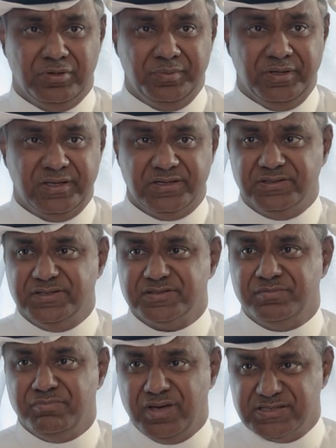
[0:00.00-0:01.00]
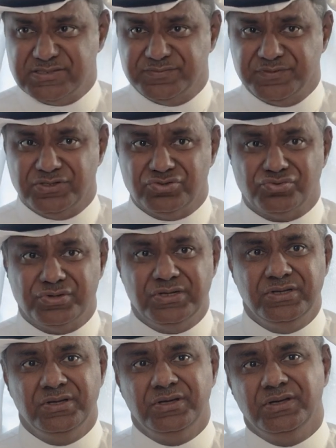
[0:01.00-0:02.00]
I mean, Canada is a massive country,
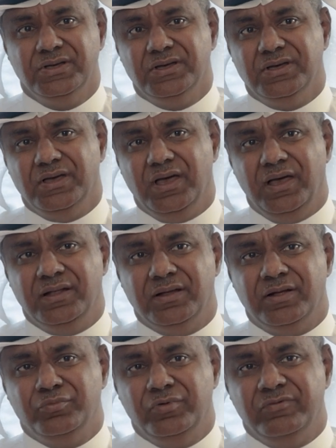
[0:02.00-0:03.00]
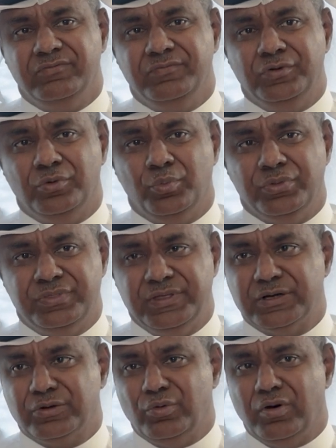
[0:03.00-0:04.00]
and we've with
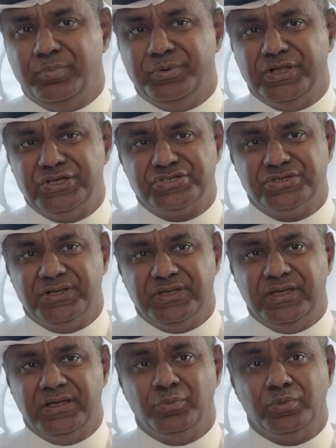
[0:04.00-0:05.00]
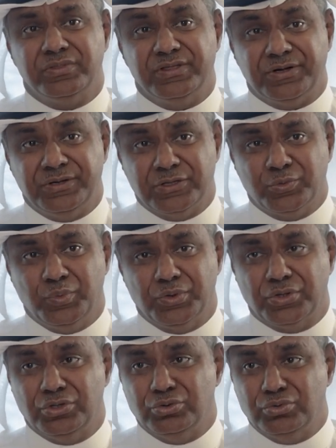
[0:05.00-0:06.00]
their cooperation, again with their
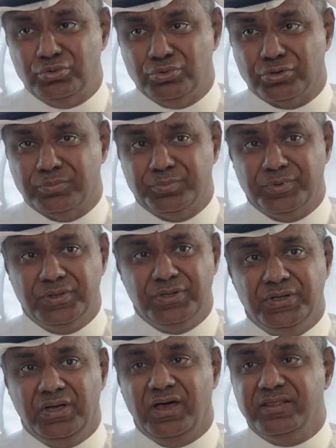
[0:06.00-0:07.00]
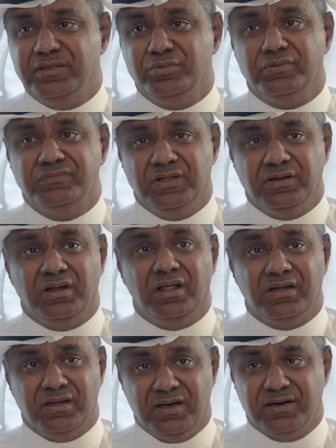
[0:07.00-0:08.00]
network into Europe, I think we've done a
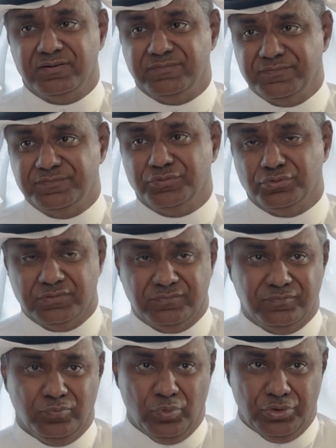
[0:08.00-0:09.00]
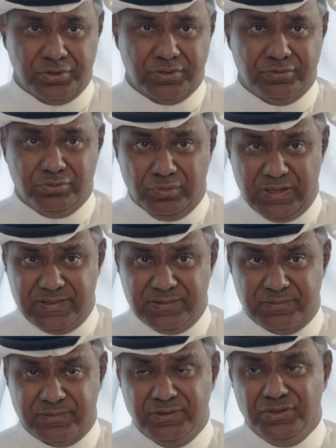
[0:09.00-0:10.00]
lot of sort of work
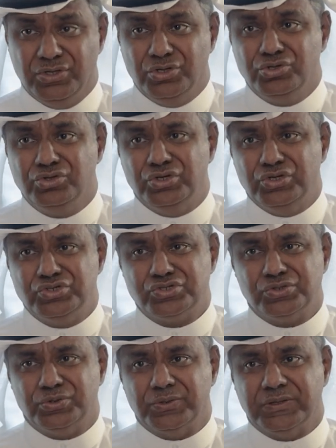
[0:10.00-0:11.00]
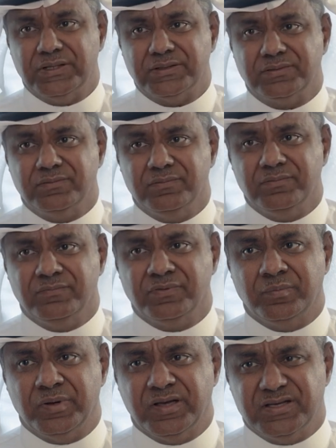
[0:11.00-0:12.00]
together to ensure that
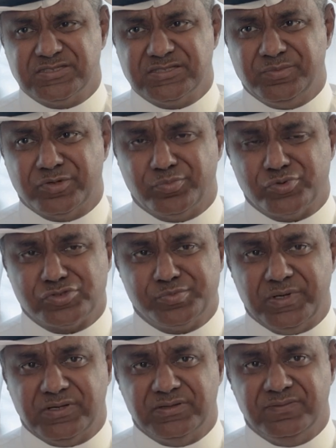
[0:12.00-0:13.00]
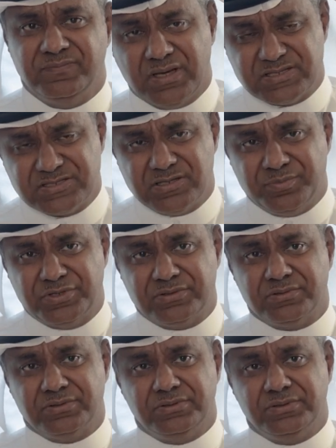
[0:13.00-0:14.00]
from a customer perspective, customer
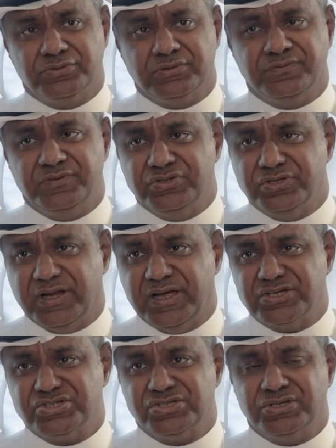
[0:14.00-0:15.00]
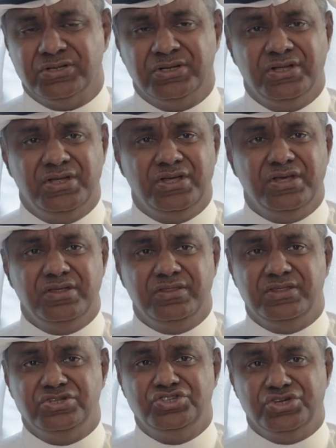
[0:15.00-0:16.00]
sort of interaction,
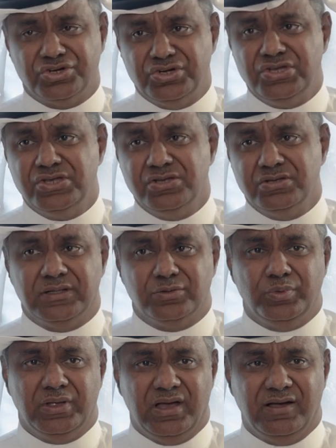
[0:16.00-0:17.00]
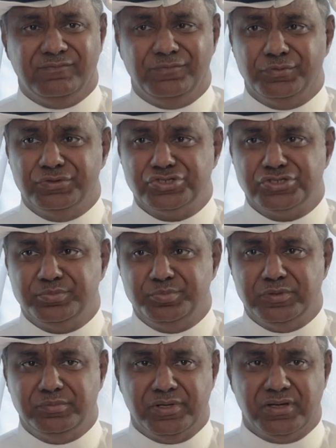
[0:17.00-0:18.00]
the journey that we have for the
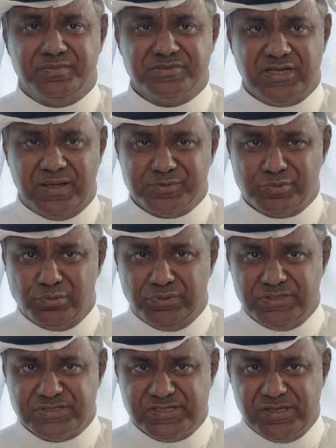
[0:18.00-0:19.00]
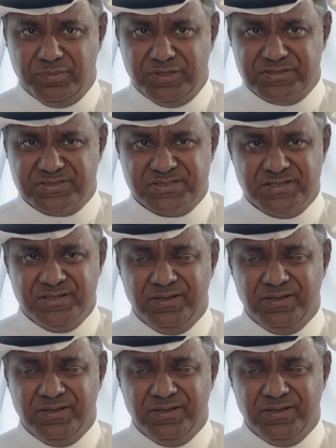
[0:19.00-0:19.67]
shipment becomes absolutely seamless.